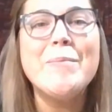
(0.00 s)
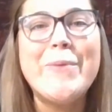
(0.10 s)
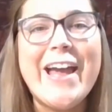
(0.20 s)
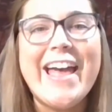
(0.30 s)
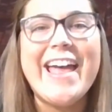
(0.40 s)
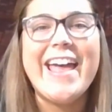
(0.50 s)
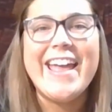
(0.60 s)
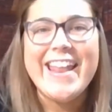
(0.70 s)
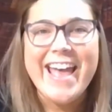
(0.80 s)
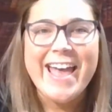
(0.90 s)

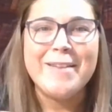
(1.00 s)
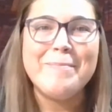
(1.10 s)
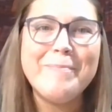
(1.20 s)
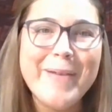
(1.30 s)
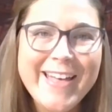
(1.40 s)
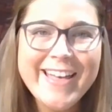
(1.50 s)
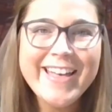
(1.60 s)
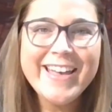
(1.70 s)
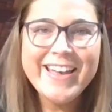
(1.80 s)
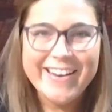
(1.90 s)
Bread and
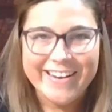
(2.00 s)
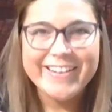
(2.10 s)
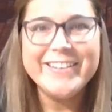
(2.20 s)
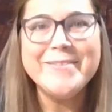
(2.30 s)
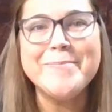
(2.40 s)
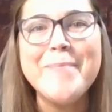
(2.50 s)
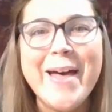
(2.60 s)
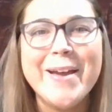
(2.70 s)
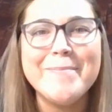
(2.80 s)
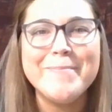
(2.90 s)
butter,
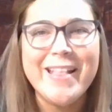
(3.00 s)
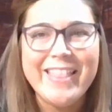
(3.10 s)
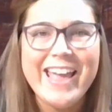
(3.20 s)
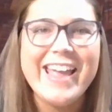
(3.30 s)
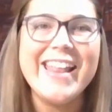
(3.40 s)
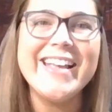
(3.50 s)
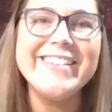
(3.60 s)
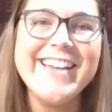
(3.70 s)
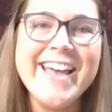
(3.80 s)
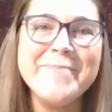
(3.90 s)
marmalade
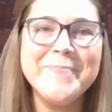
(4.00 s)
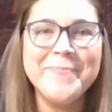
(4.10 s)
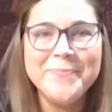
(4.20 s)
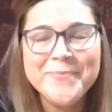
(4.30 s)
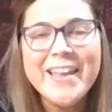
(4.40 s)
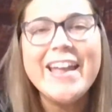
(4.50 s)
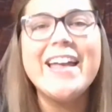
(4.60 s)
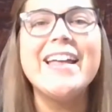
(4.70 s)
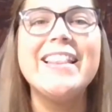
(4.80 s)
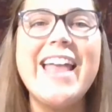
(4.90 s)
and jam.
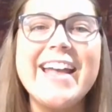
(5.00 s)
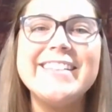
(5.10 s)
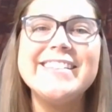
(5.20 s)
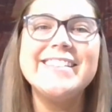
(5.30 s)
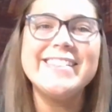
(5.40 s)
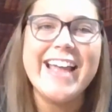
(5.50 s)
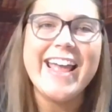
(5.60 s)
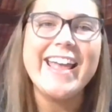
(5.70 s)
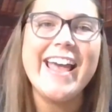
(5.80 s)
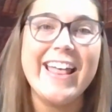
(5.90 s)
Let's
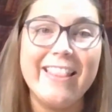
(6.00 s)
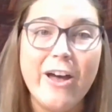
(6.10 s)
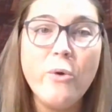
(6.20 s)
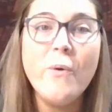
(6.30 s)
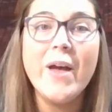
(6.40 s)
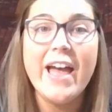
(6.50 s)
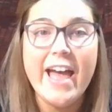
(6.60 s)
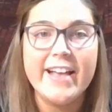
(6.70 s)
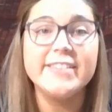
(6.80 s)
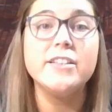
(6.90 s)
say hello
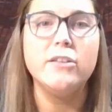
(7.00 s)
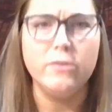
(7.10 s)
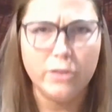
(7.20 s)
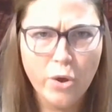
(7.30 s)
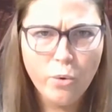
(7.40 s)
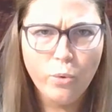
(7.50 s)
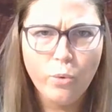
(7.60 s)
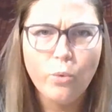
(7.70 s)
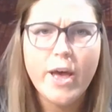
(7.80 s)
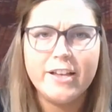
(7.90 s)
as
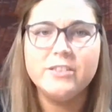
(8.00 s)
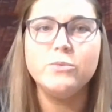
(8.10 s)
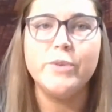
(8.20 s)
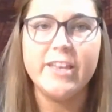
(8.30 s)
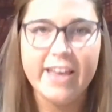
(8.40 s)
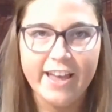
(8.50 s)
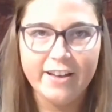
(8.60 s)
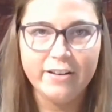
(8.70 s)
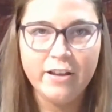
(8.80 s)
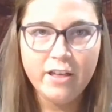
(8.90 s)
low as we
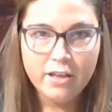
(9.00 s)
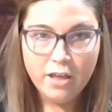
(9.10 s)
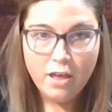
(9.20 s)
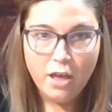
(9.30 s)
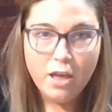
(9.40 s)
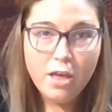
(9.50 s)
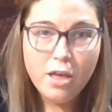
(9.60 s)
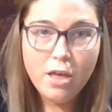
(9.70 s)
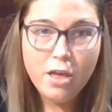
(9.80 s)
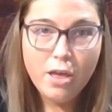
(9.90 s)
can.
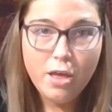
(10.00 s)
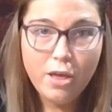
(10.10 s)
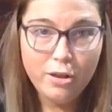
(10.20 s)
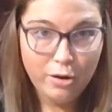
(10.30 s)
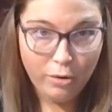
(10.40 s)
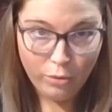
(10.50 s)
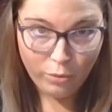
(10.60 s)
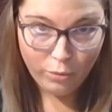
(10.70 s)
Hello.